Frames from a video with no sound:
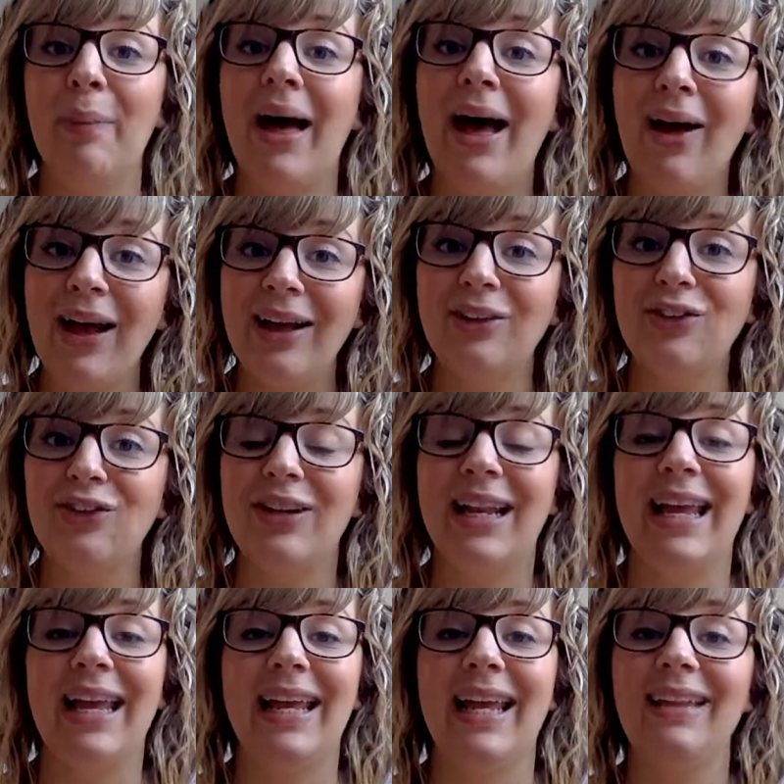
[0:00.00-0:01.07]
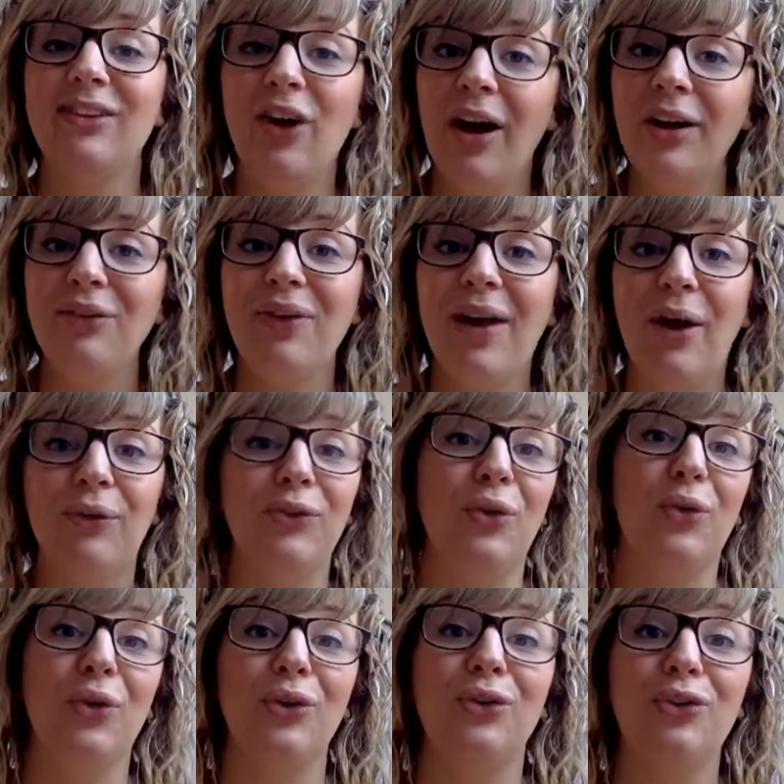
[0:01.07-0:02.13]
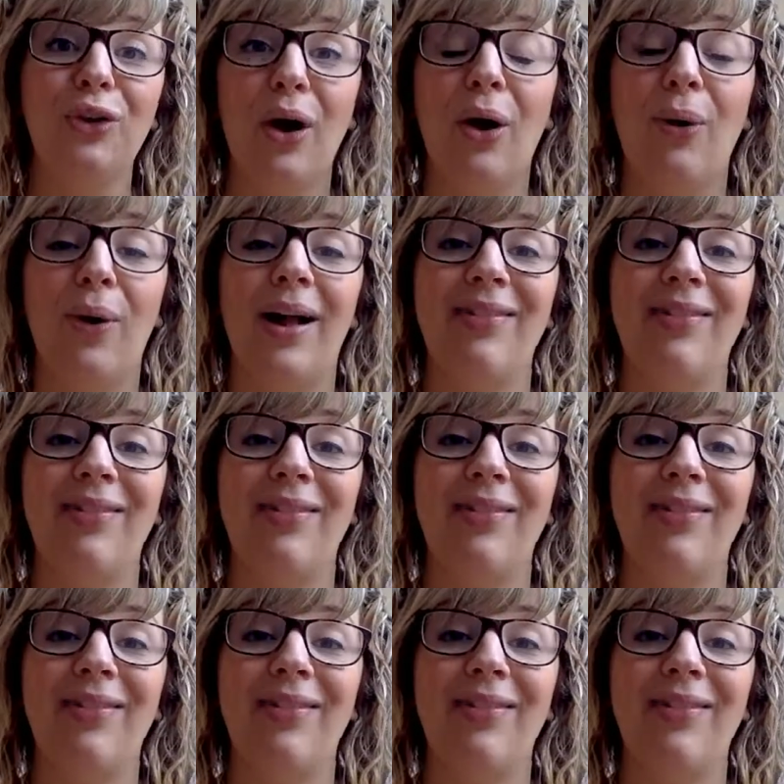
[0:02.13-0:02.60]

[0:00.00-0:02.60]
But actually it's kind of out of your control,